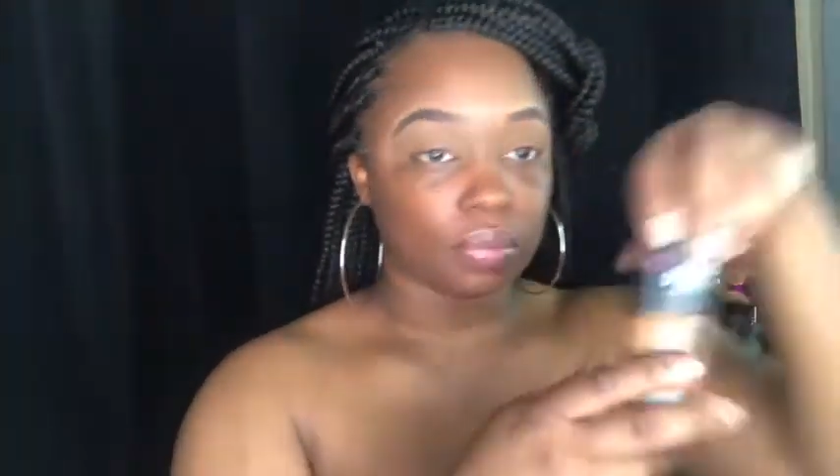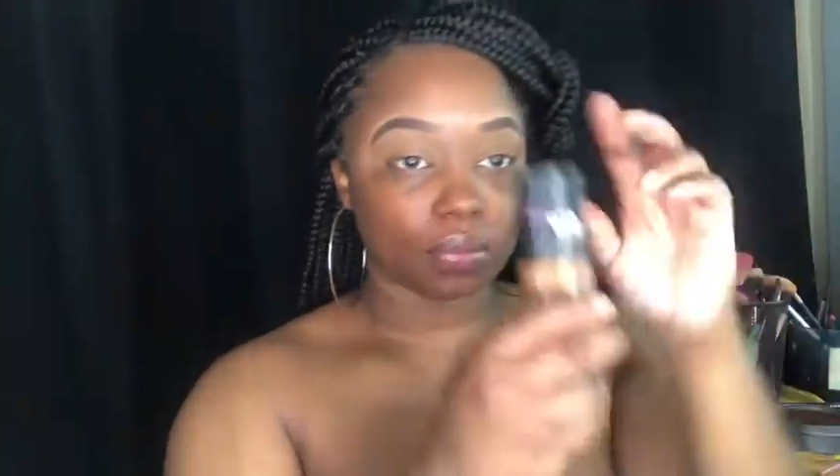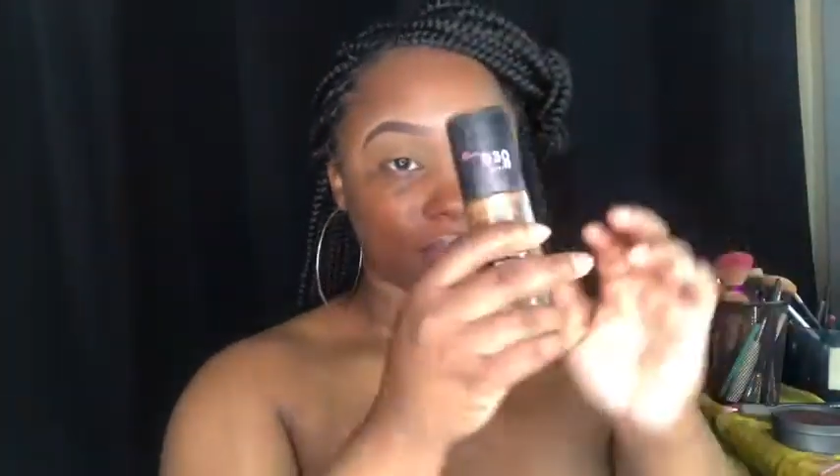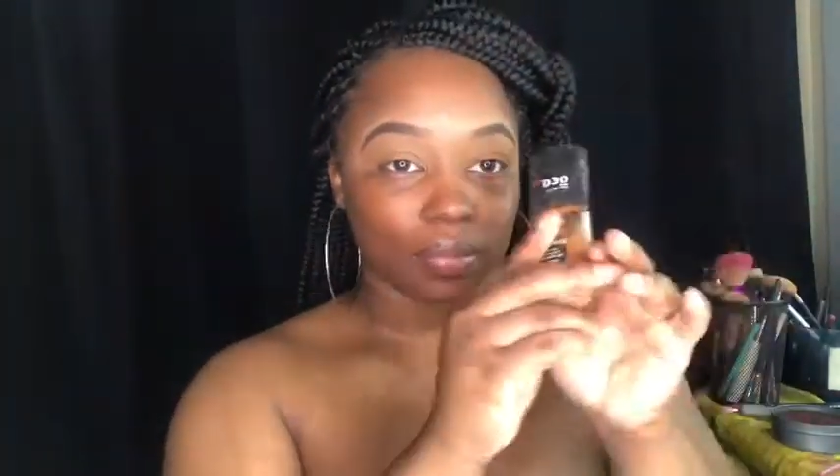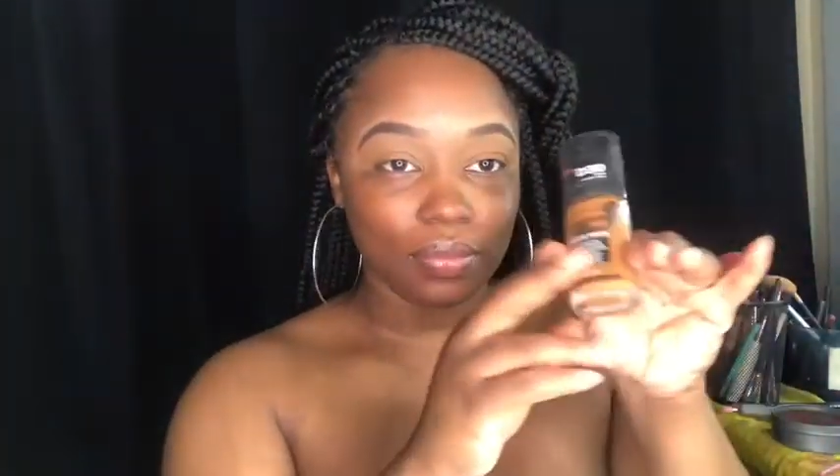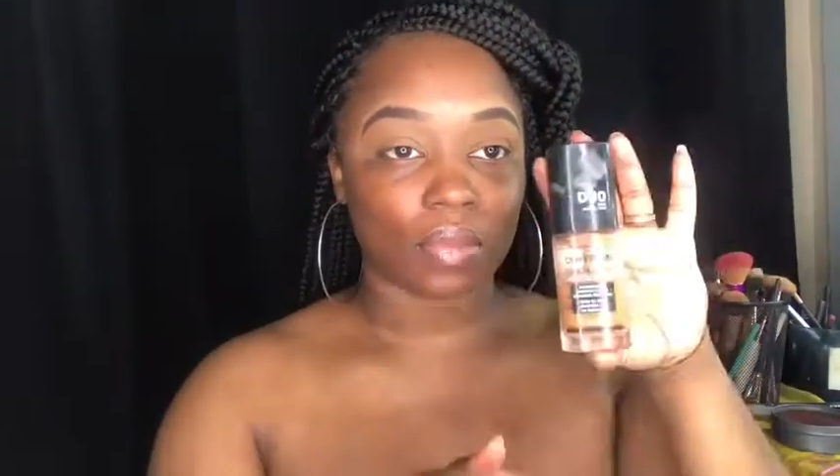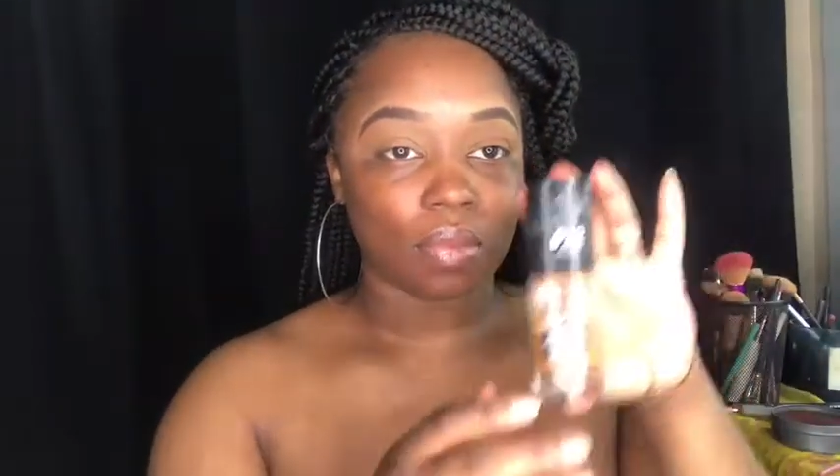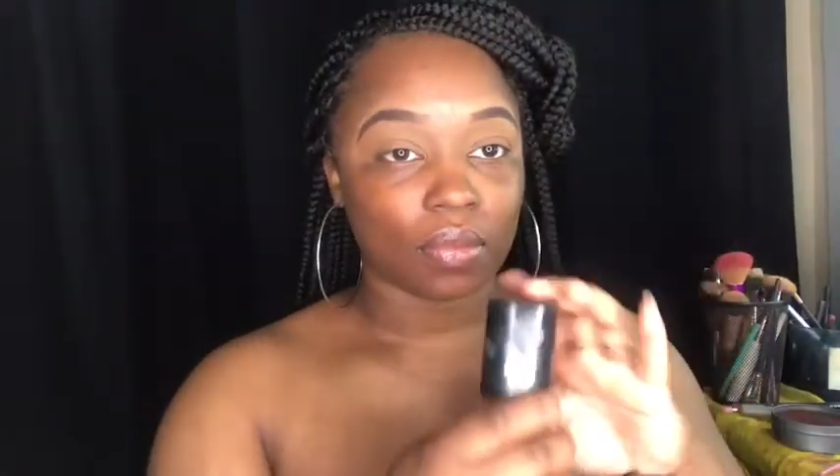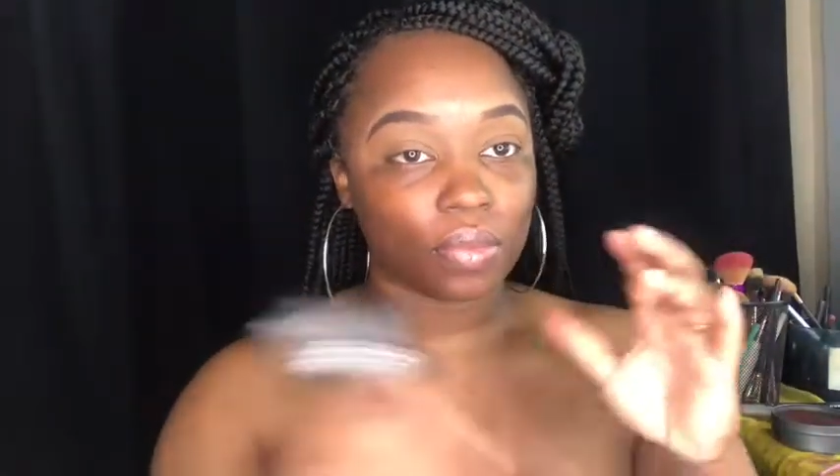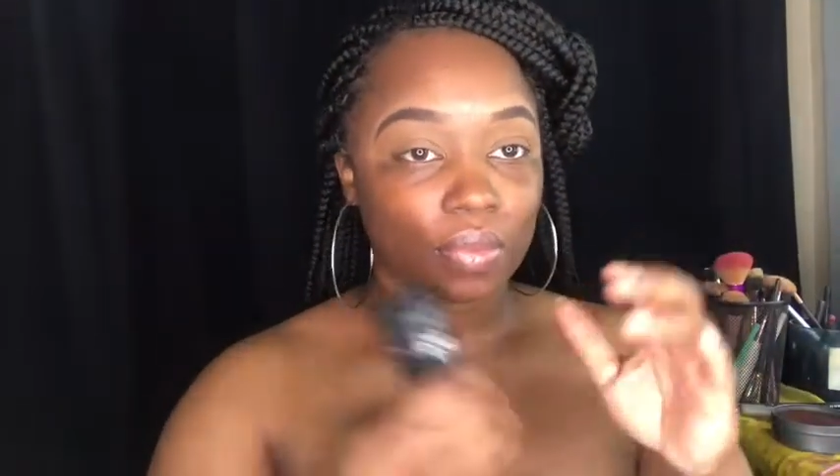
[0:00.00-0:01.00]
So now we're going
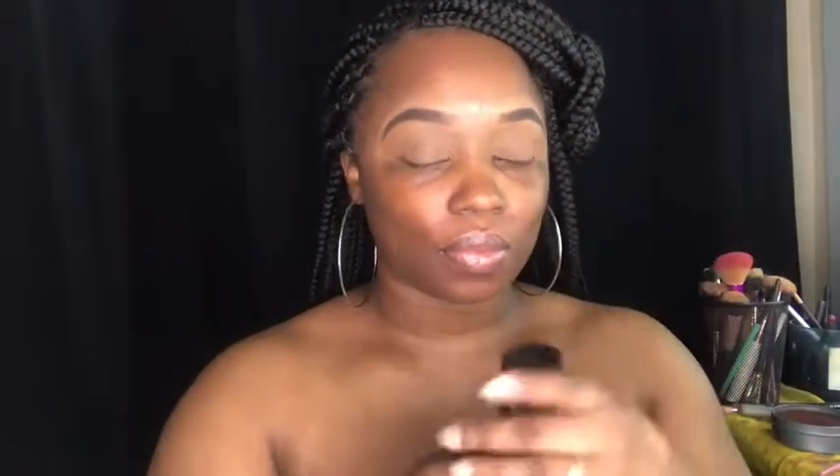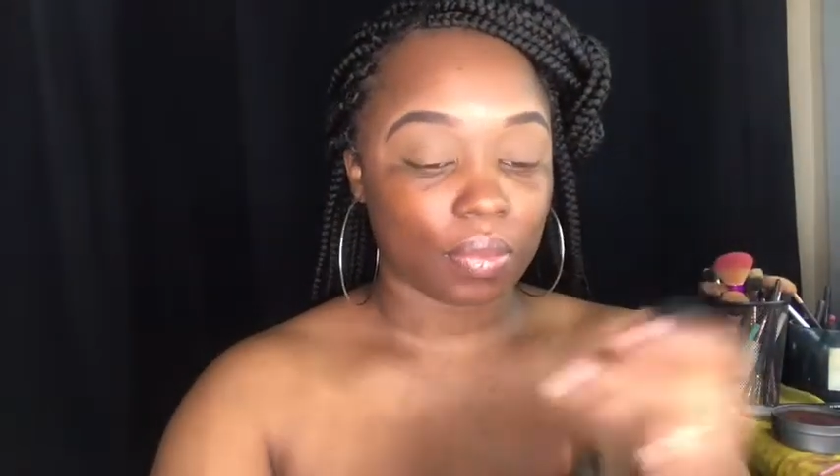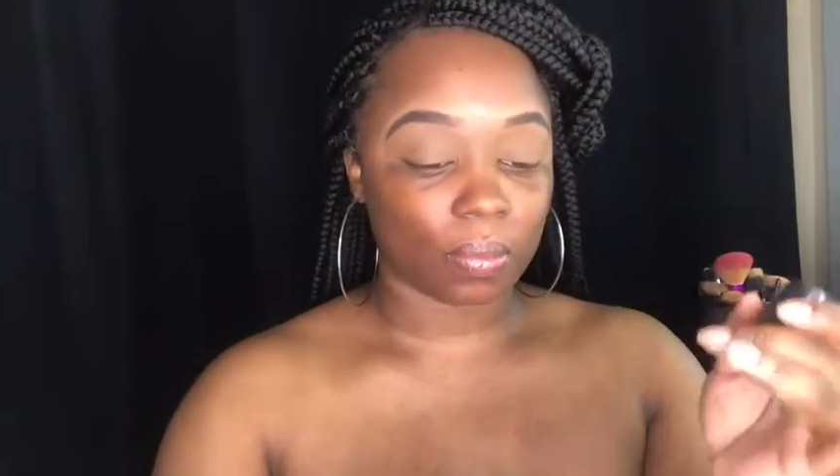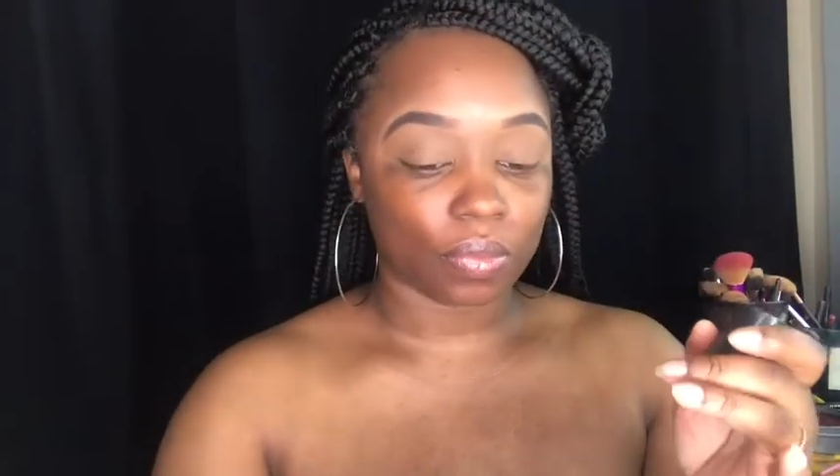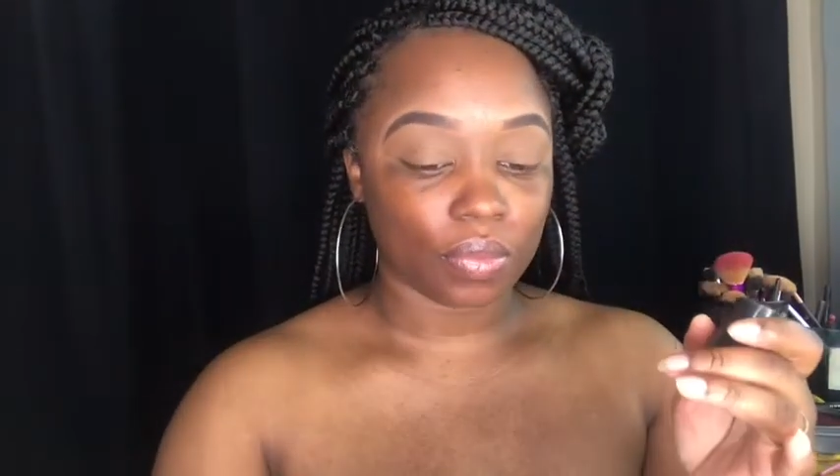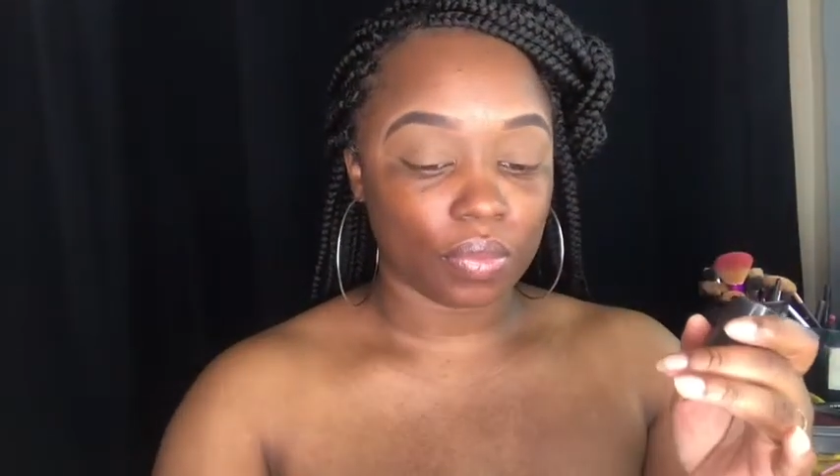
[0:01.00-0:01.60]
to wear my